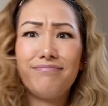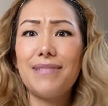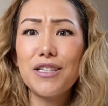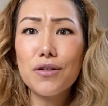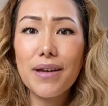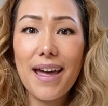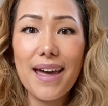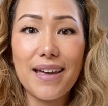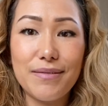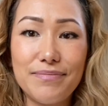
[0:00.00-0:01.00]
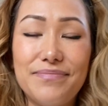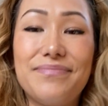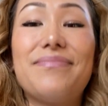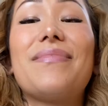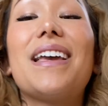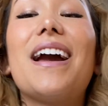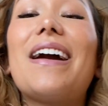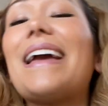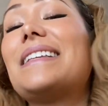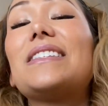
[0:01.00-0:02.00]
That's okay. All
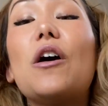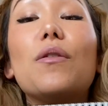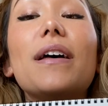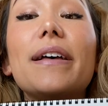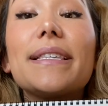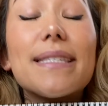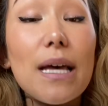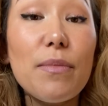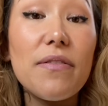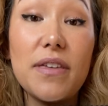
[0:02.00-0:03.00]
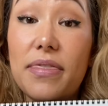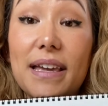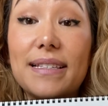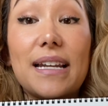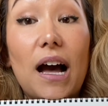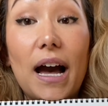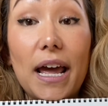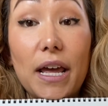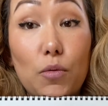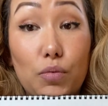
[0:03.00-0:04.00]
right, so some of the things that
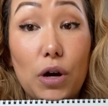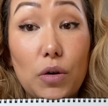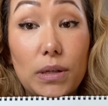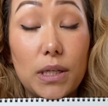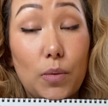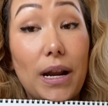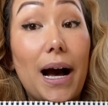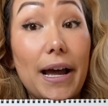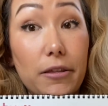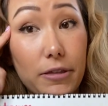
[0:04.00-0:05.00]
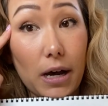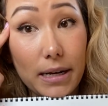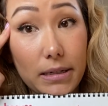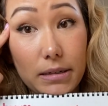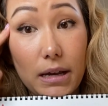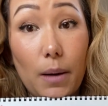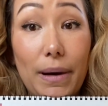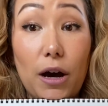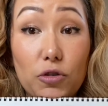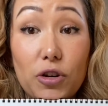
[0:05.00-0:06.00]
I wrote when I thought
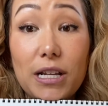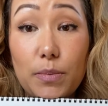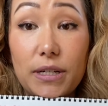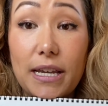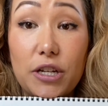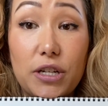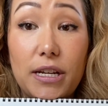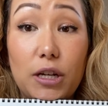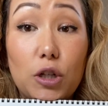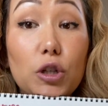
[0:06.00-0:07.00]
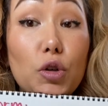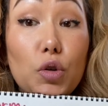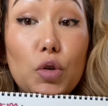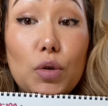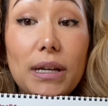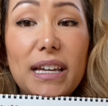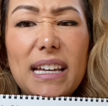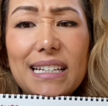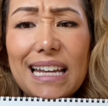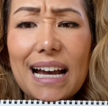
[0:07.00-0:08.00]
about transportation include
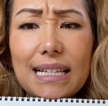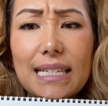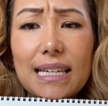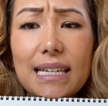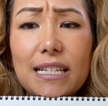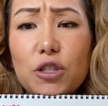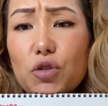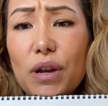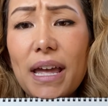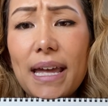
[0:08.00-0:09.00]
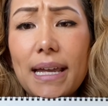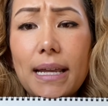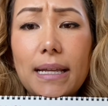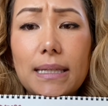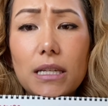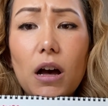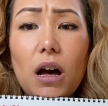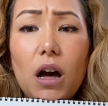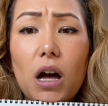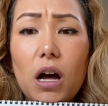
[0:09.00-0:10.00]
taxis, trains,
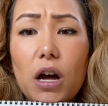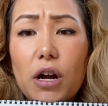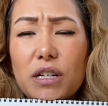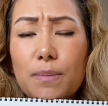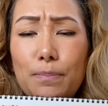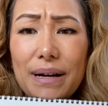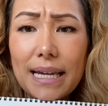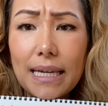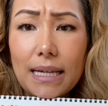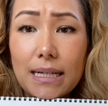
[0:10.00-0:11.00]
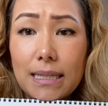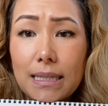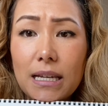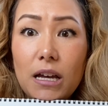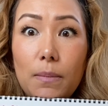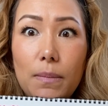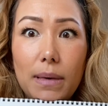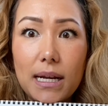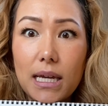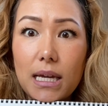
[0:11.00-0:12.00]
cars, bikes,
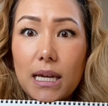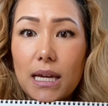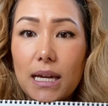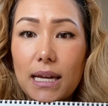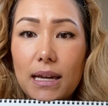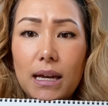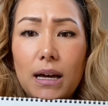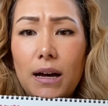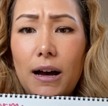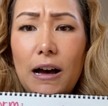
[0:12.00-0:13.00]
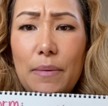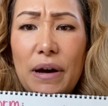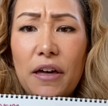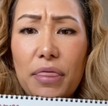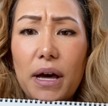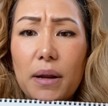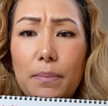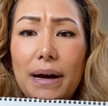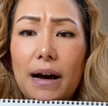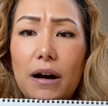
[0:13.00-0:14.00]
money. I thought
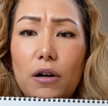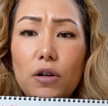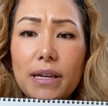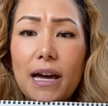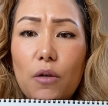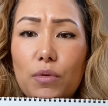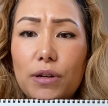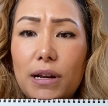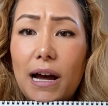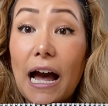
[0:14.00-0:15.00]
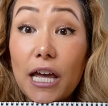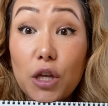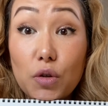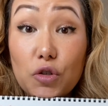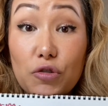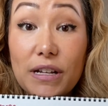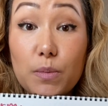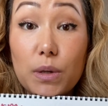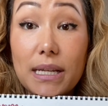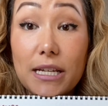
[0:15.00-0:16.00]
about, when I use
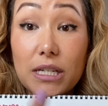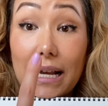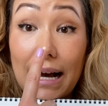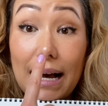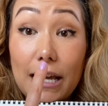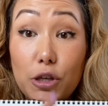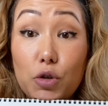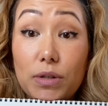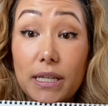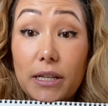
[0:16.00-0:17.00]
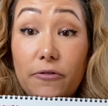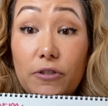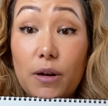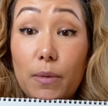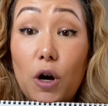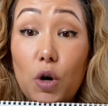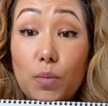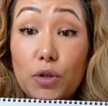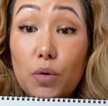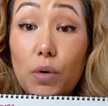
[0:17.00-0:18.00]
transportation, I use it from
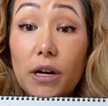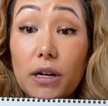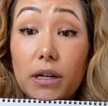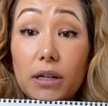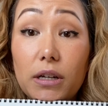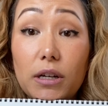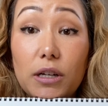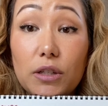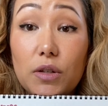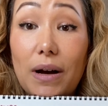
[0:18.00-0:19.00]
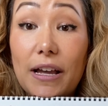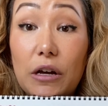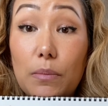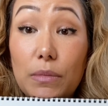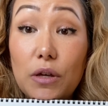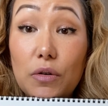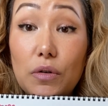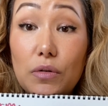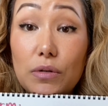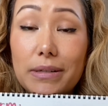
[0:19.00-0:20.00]
home to work. So I
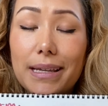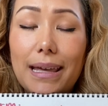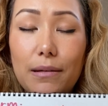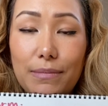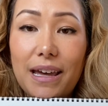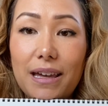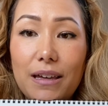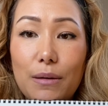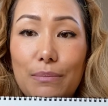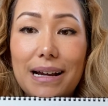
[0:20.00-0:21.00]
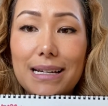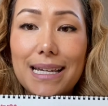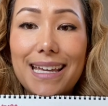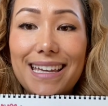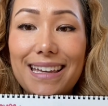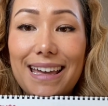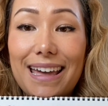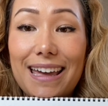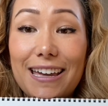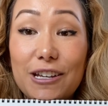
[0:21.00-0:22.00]
commute to Kenmei by taking
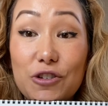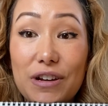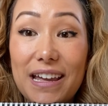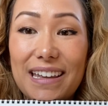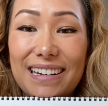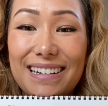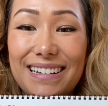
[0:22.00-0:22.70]
a train.